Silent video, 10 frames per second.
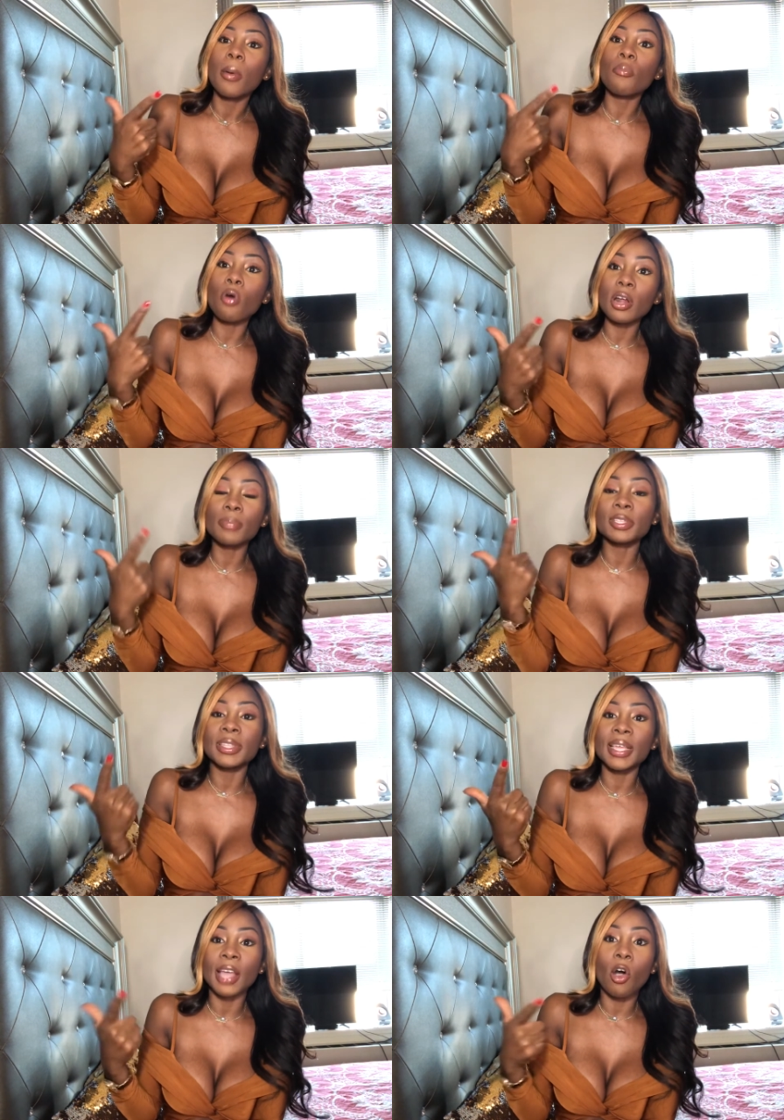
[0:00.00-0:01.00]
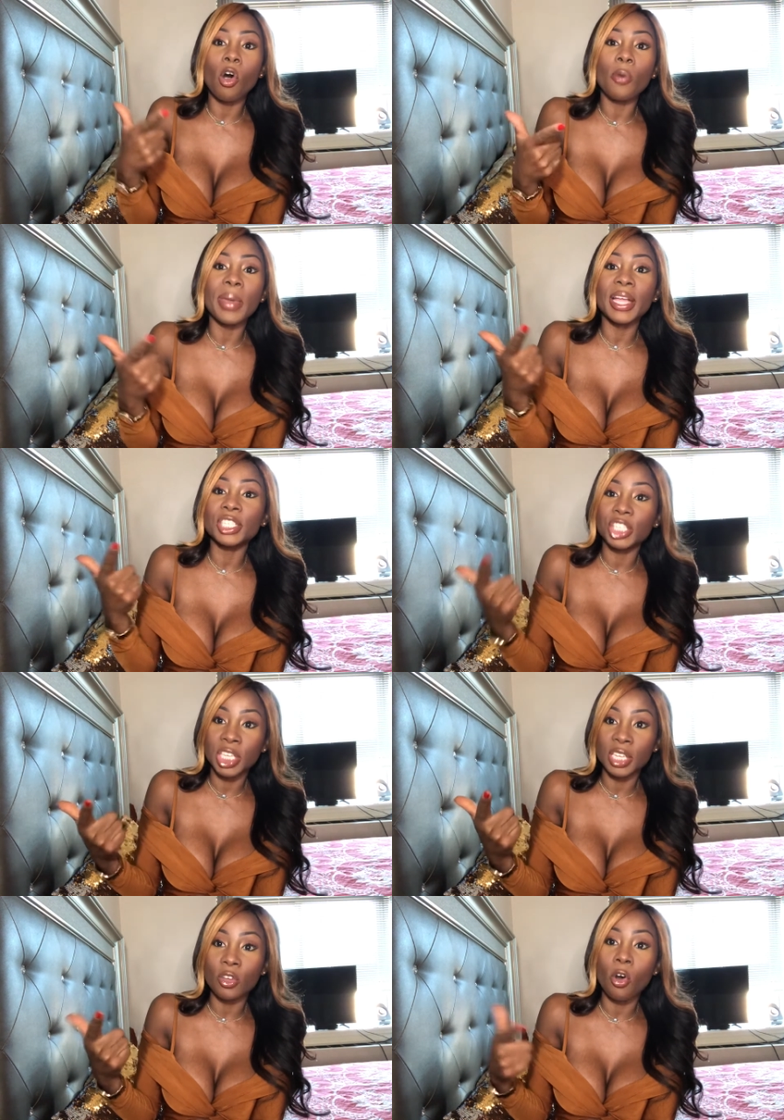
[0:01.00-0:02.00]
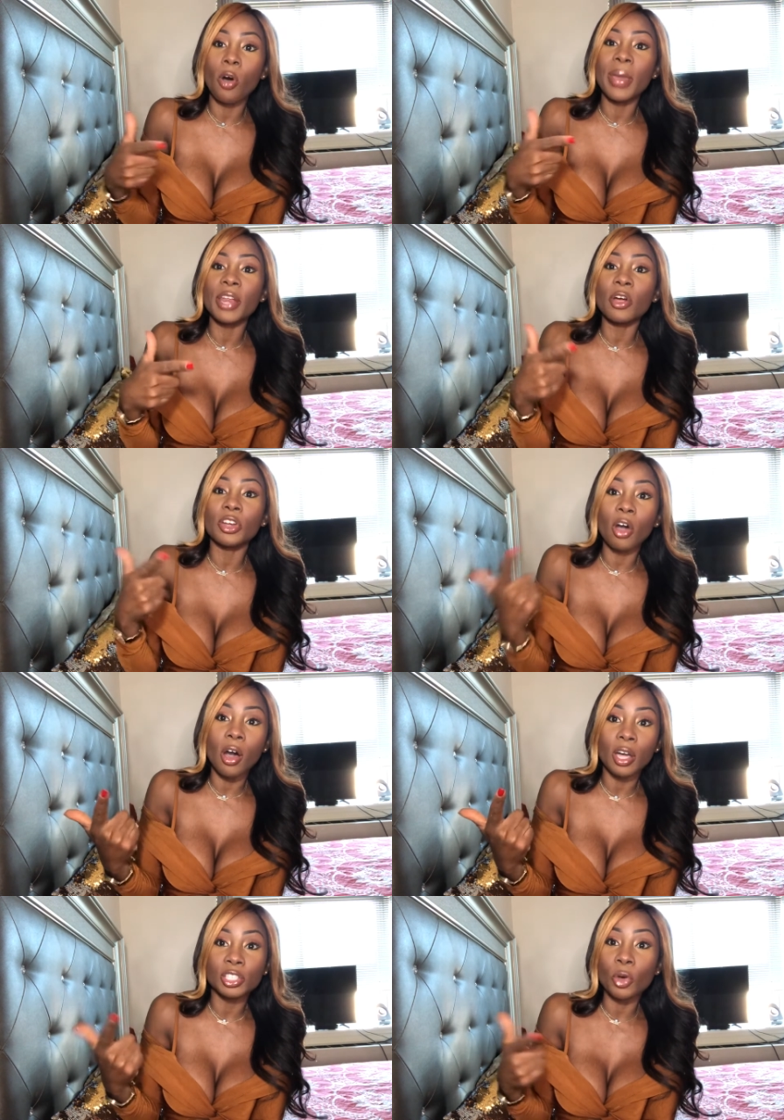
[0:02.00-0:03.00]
brought up to think that all men cheat, all men are dogs.